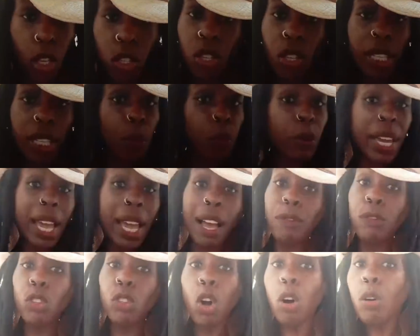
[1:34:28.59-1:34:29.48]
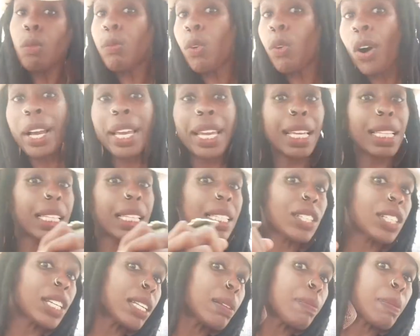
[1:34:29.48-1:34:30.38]
so that we have no more
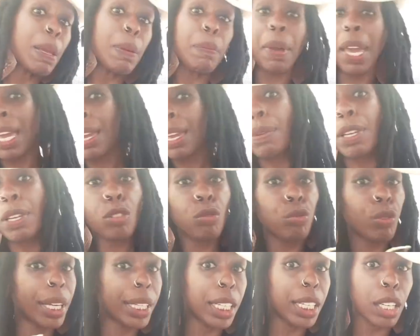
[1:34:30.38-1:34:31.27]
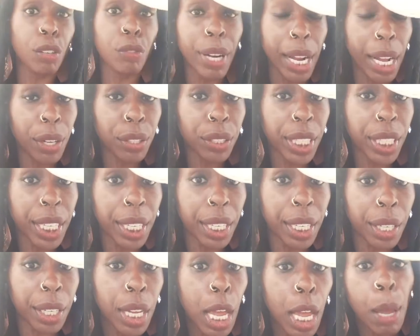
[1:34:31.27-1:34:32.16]
illegitimate babies running around
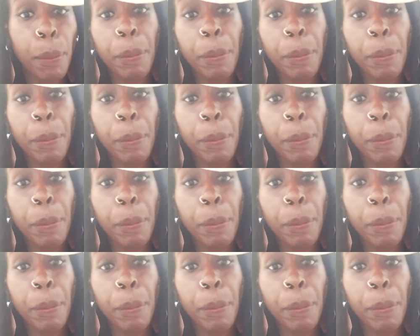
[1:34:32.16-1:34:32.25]
here